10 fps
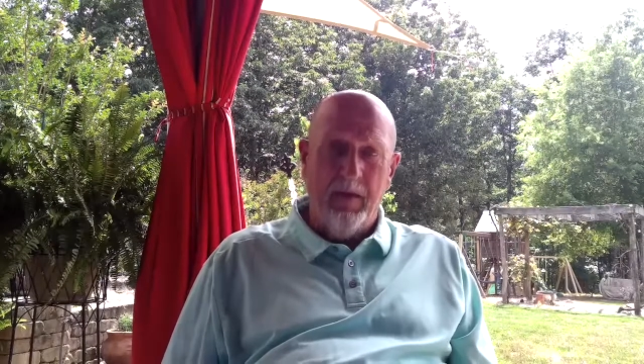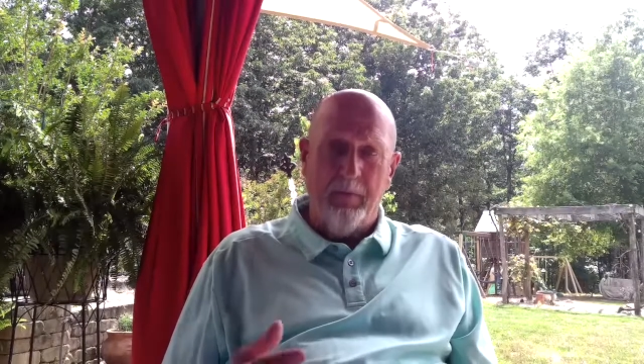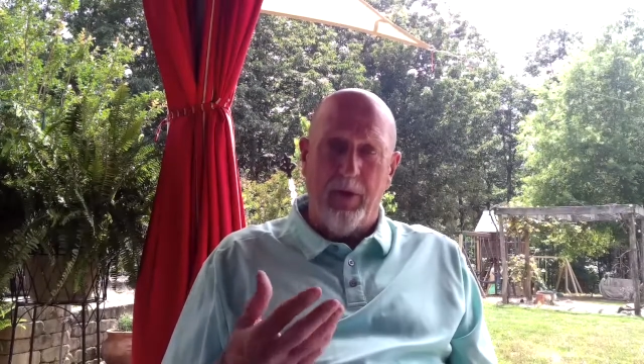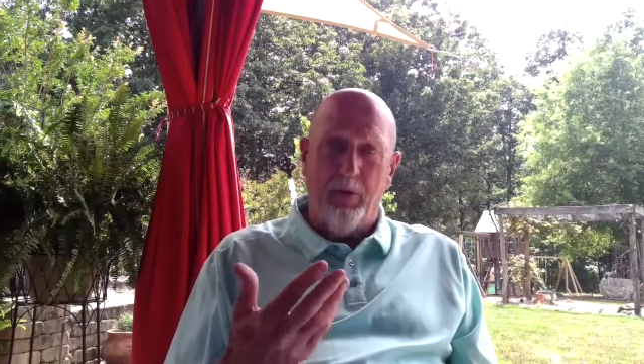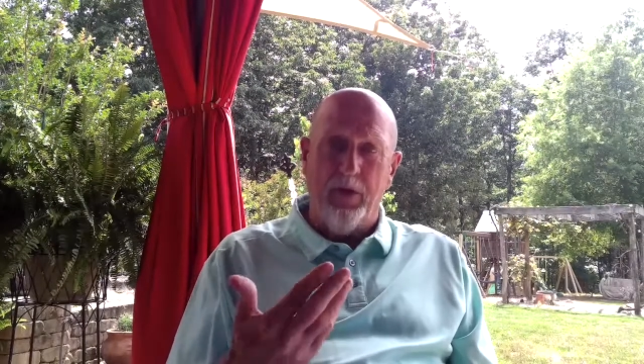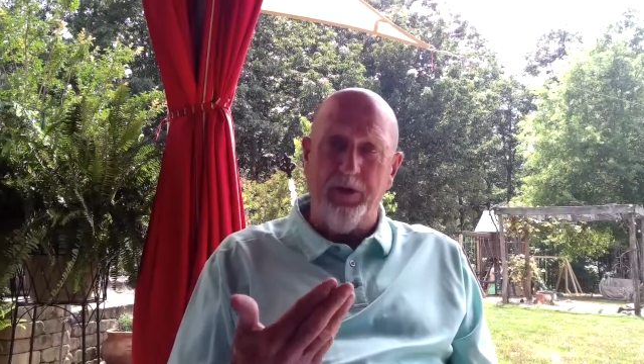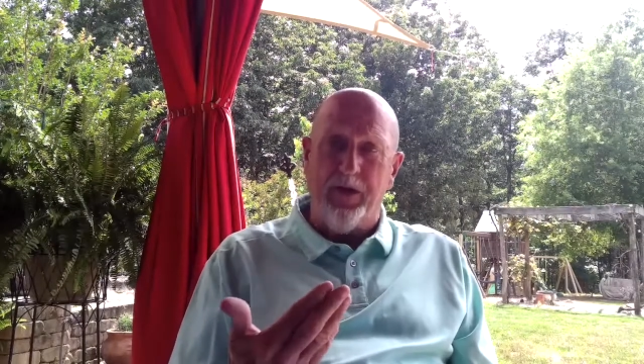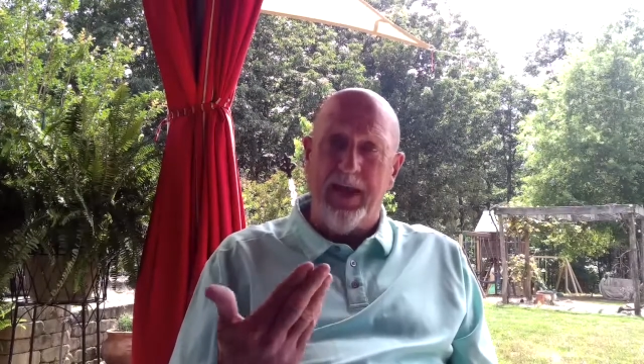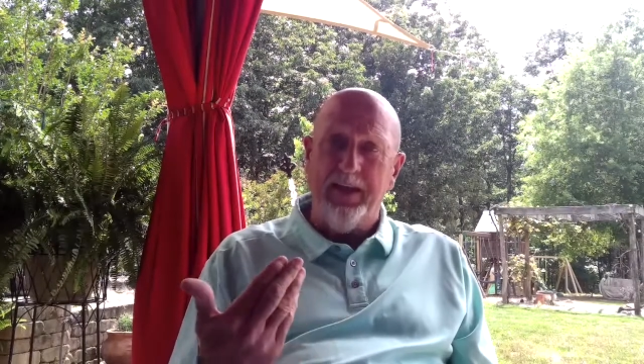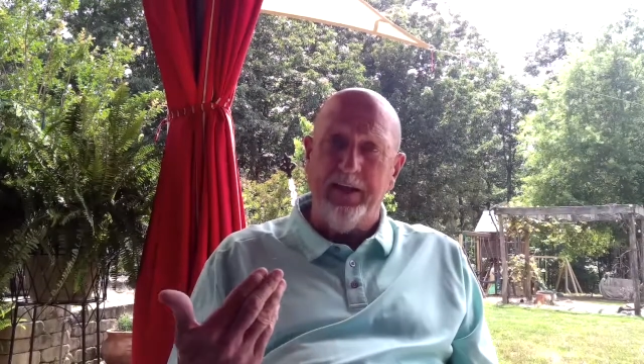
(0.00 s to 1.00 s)
But when you
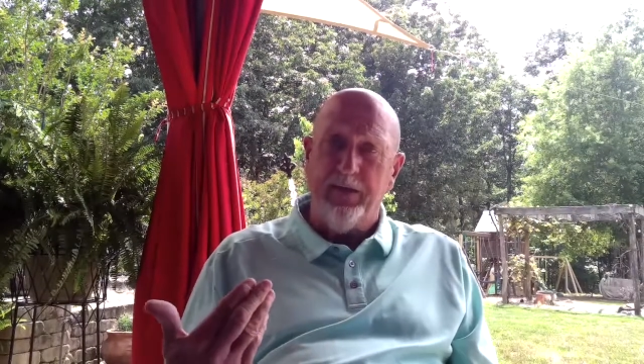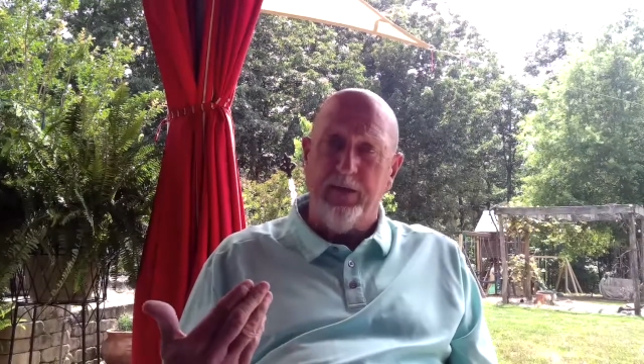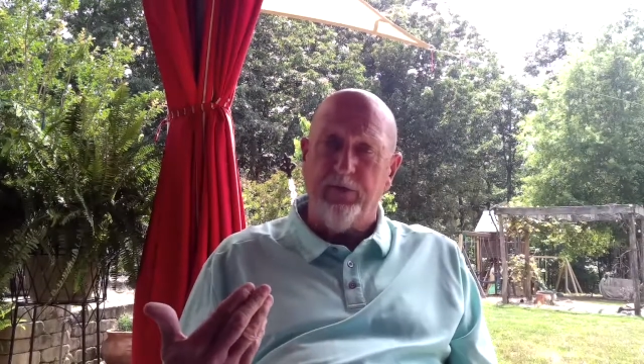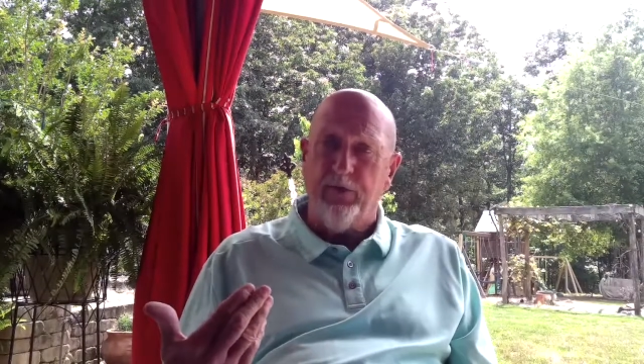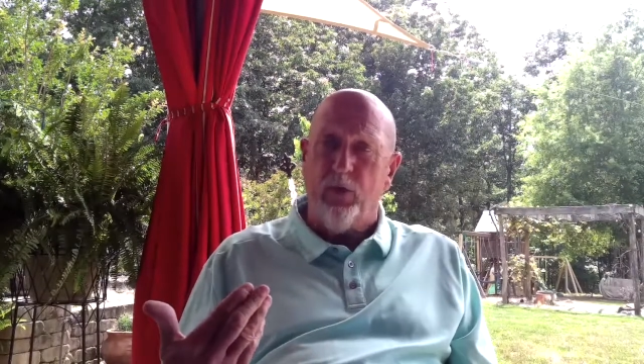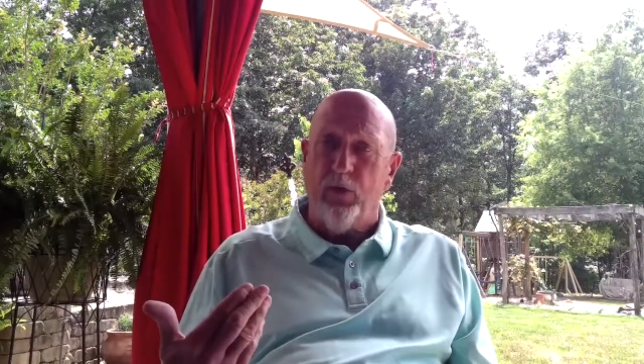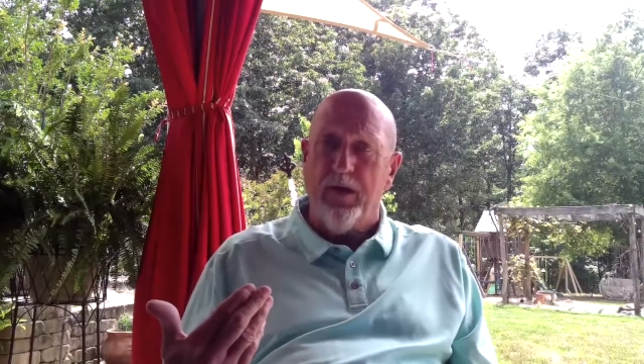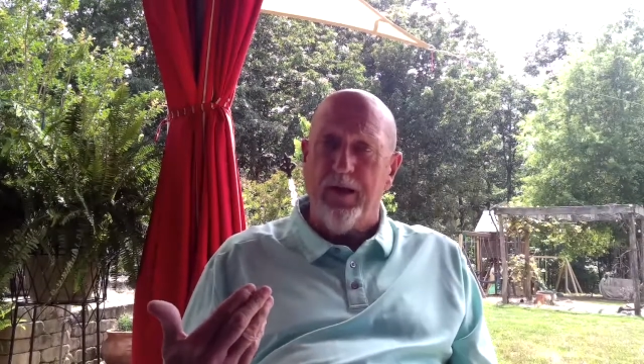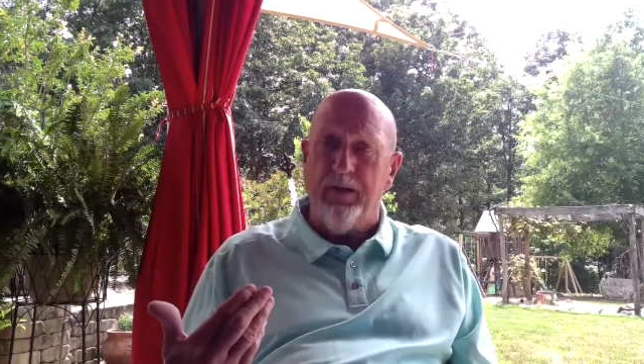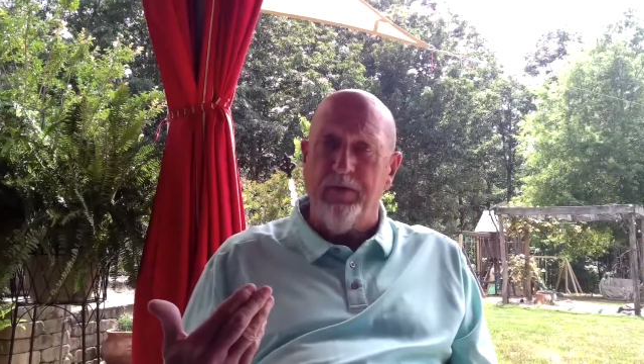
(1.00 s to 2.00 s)
get into the
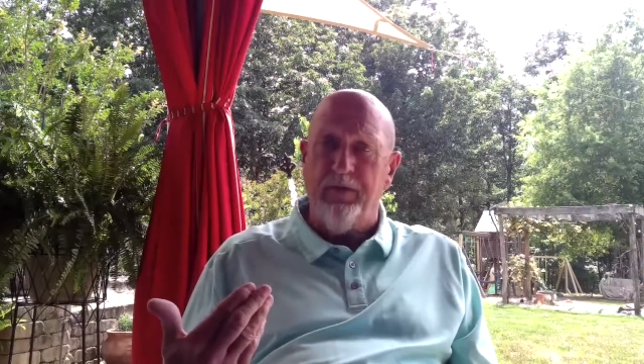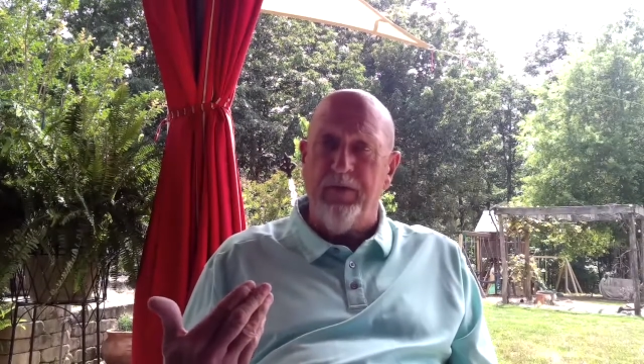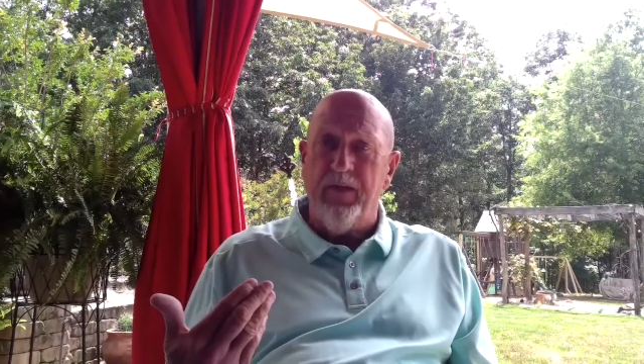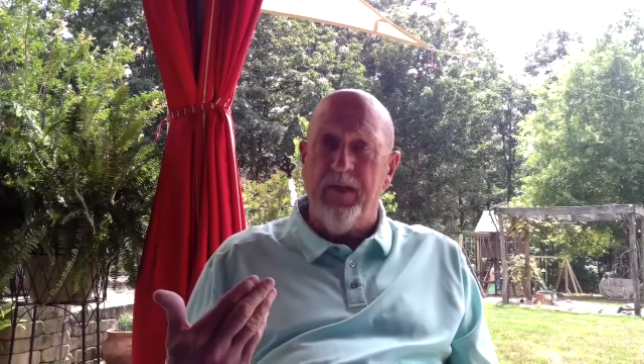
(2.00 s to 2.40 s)
story of,